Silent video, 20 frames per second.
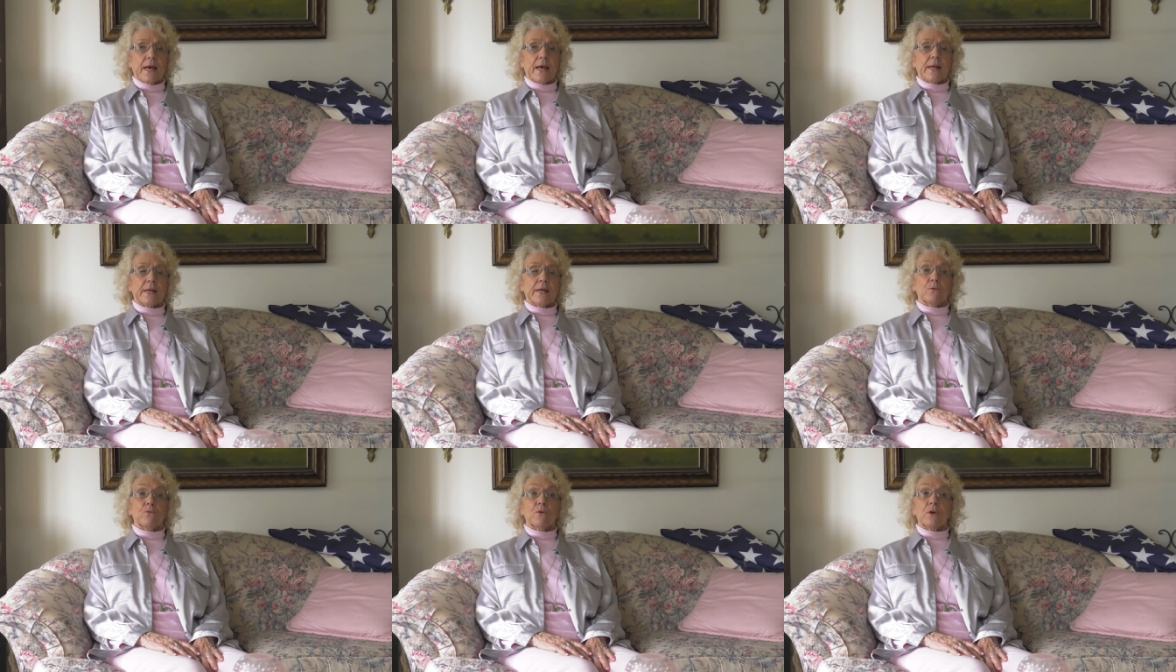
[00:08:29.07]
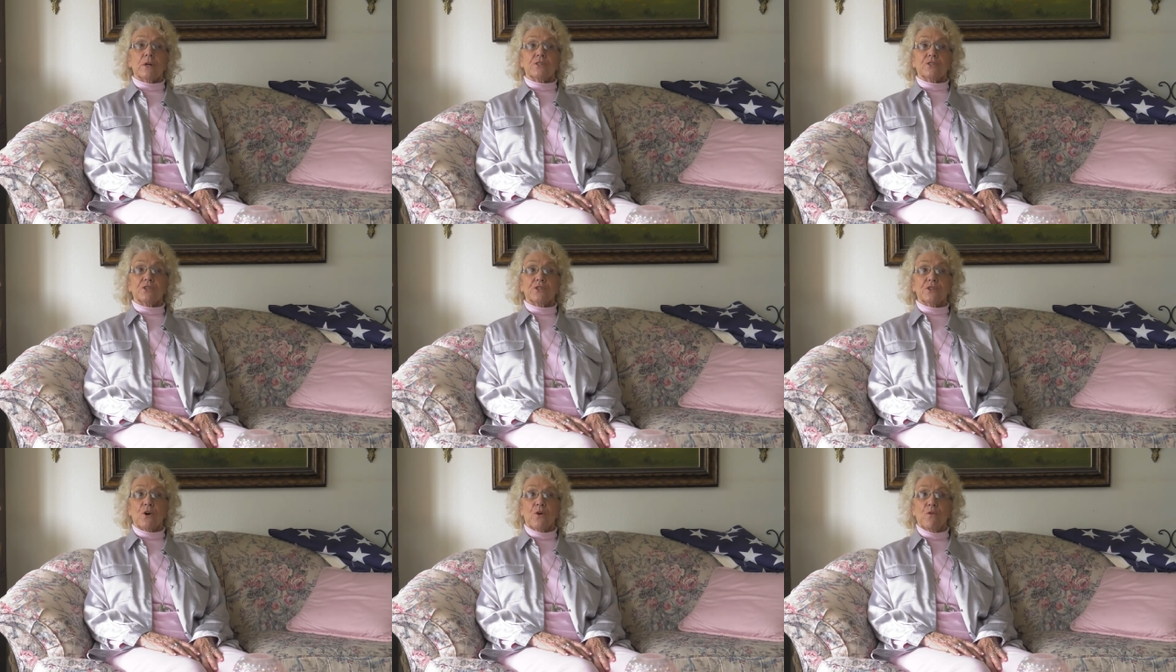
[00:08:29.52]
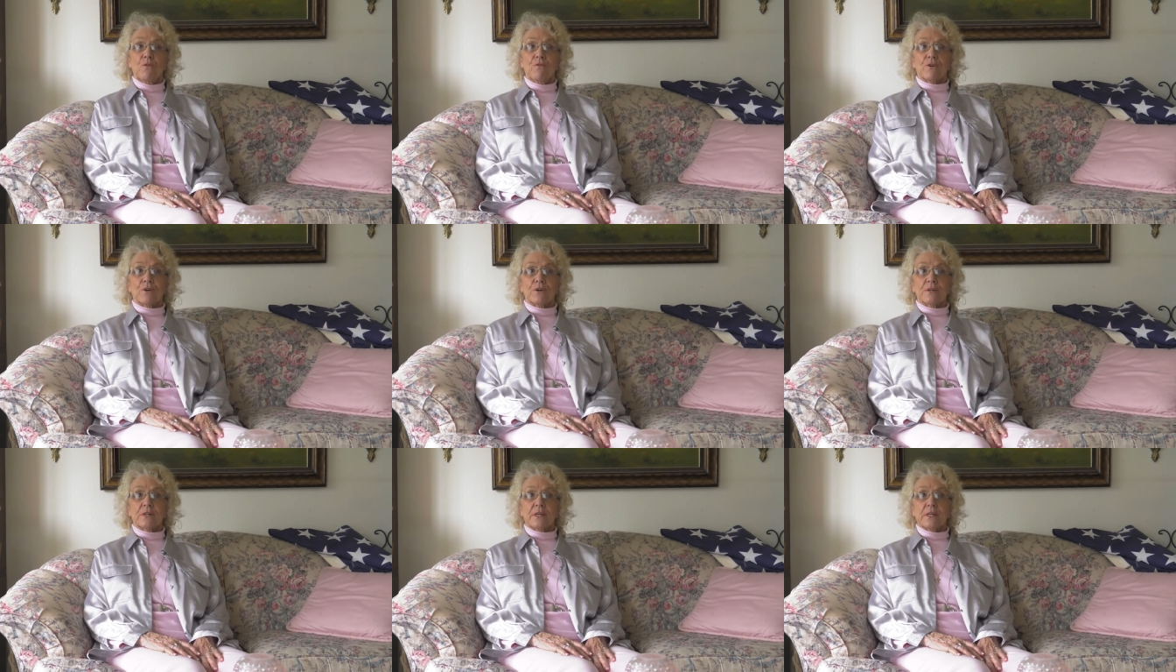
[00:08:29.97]
and he reached
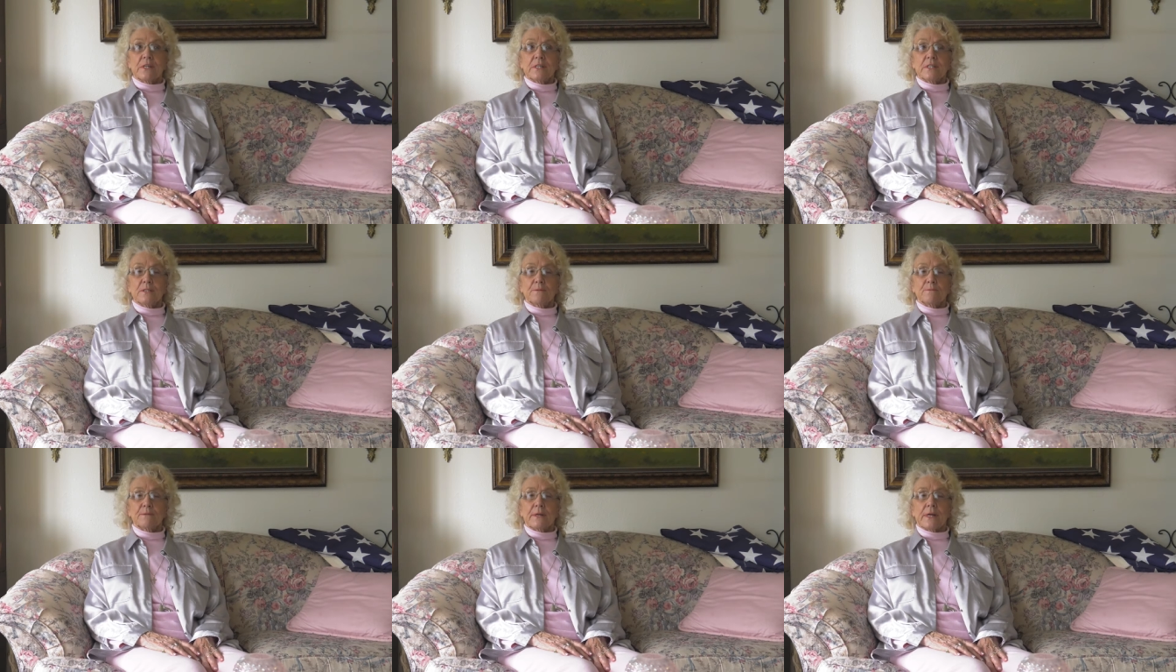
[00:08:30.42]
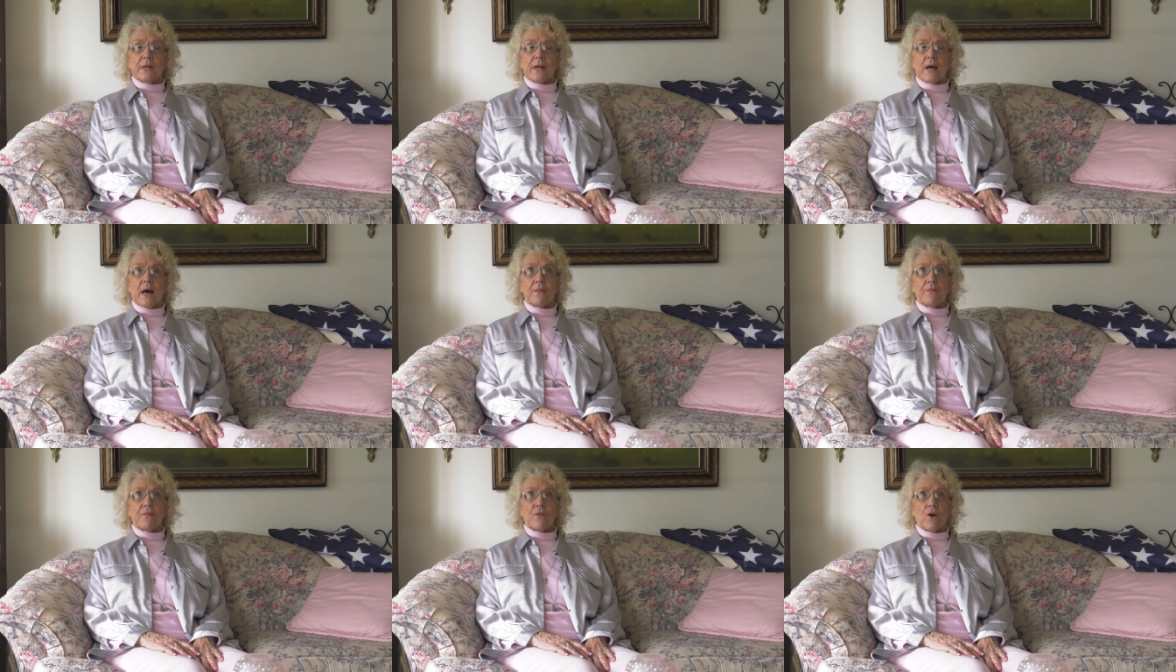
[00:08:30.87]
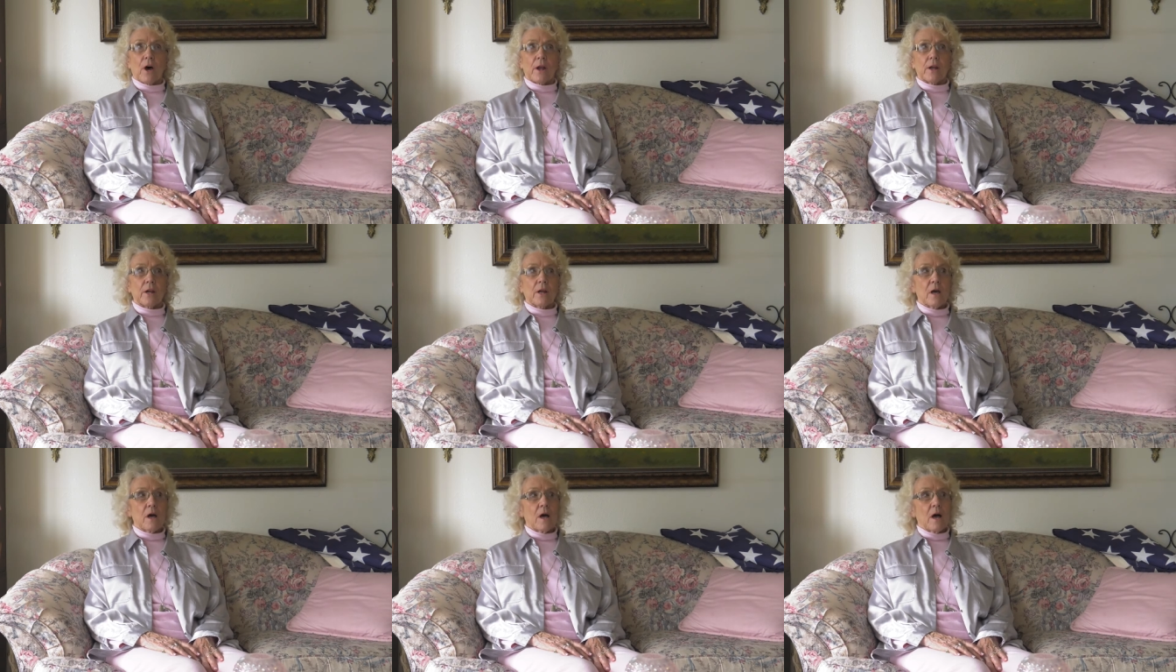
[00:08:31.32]
over to kiss me, and I thought,